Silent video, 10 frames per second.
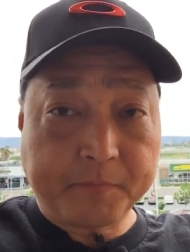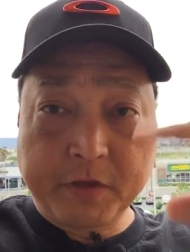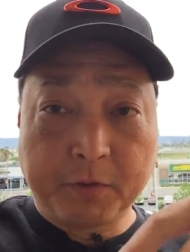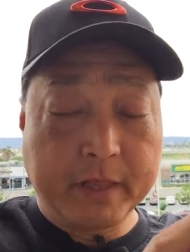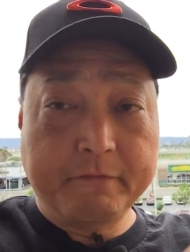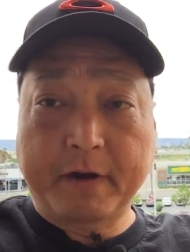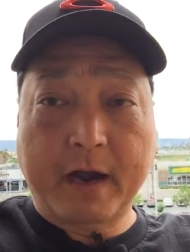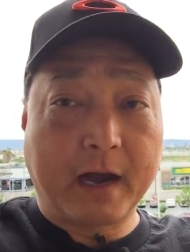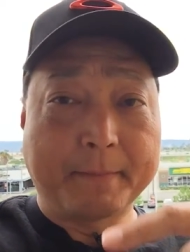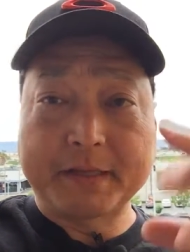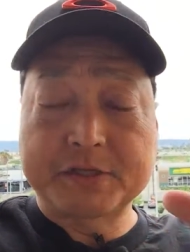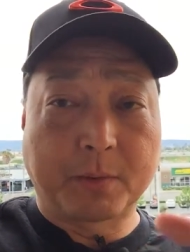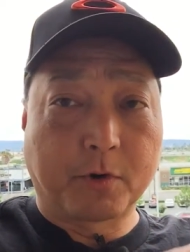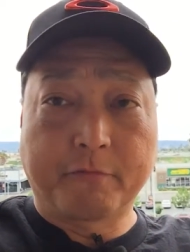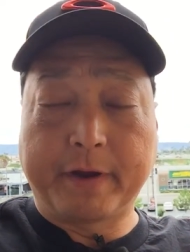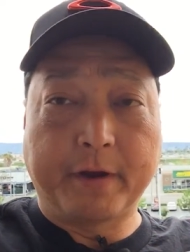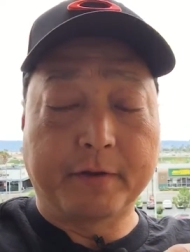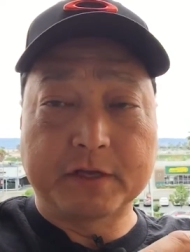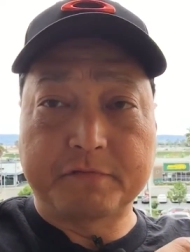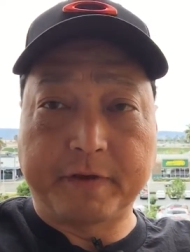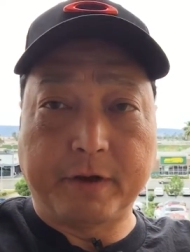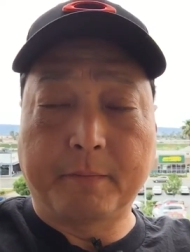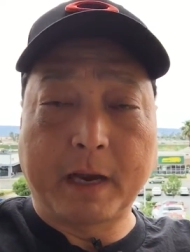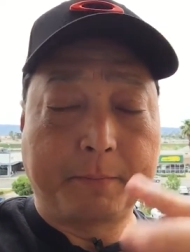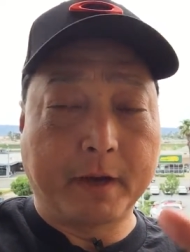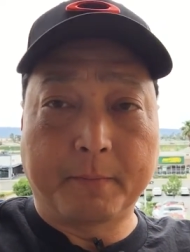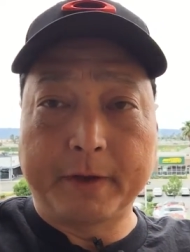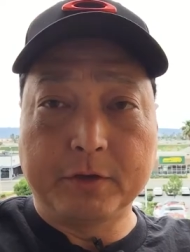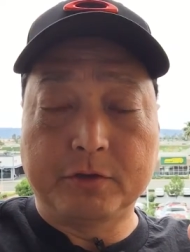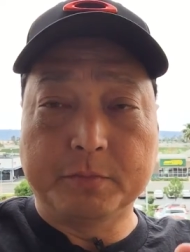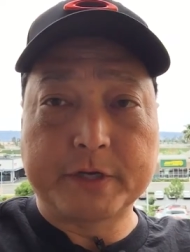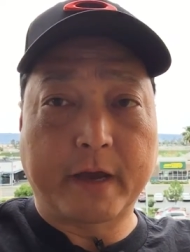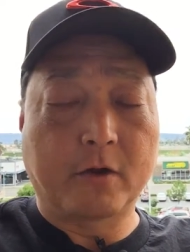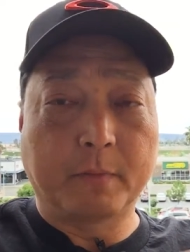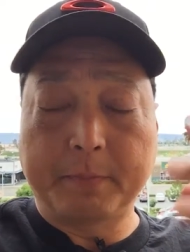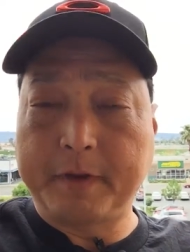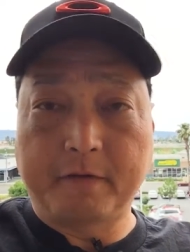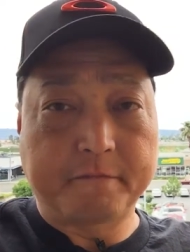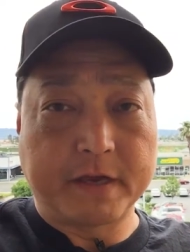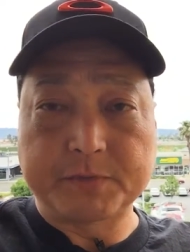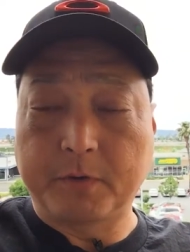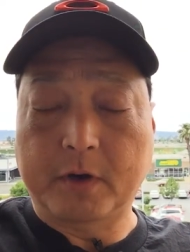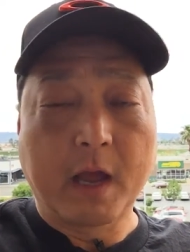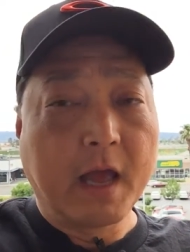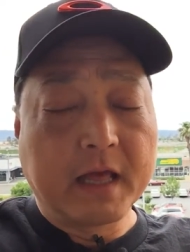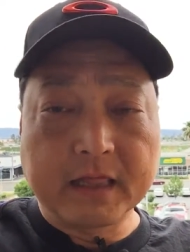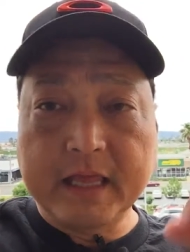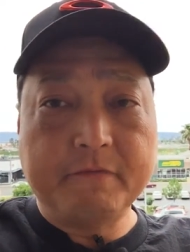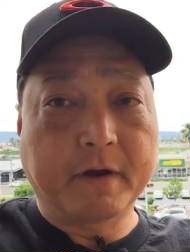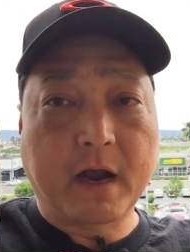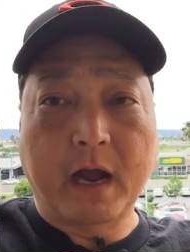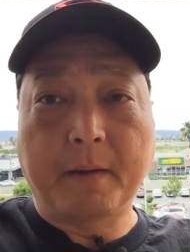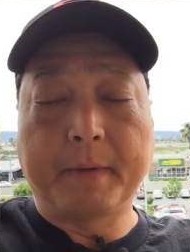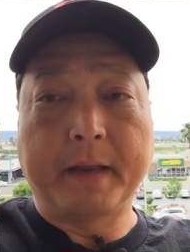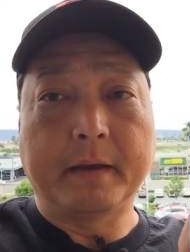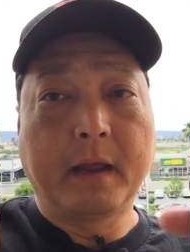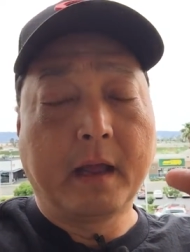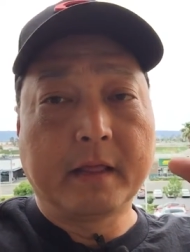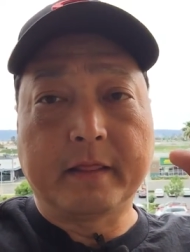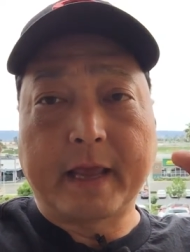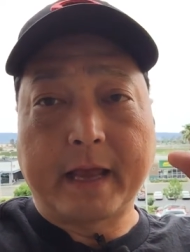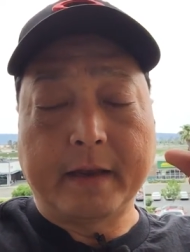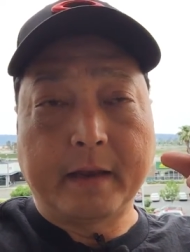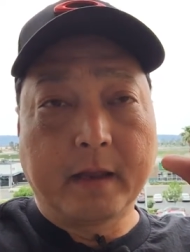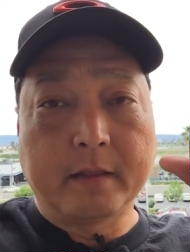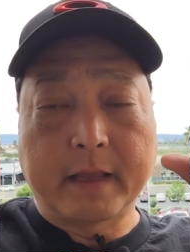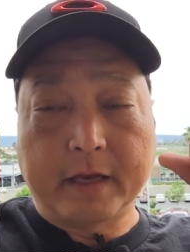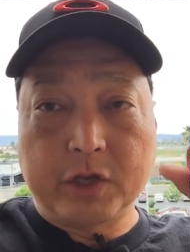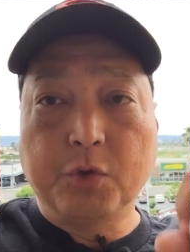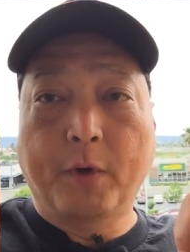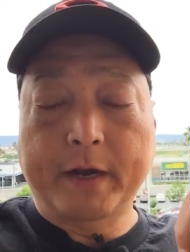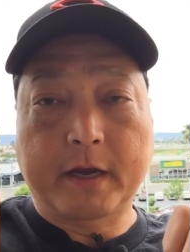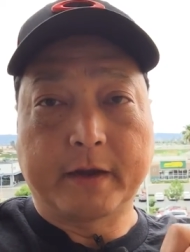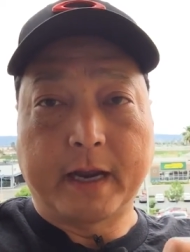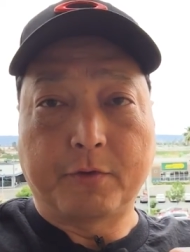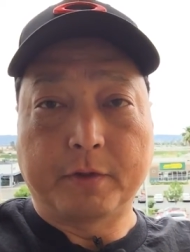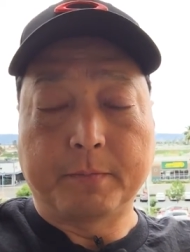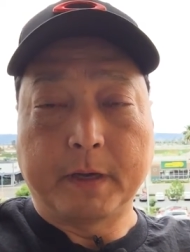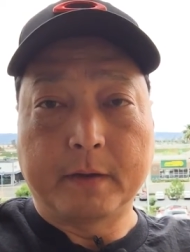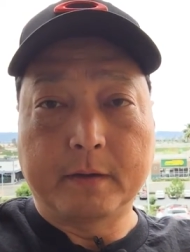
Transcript: you know, leave a comment somewhere over here. This video might be on my YouTube channel, might be on Facebook. Leave a comment that, that you want to connect with me.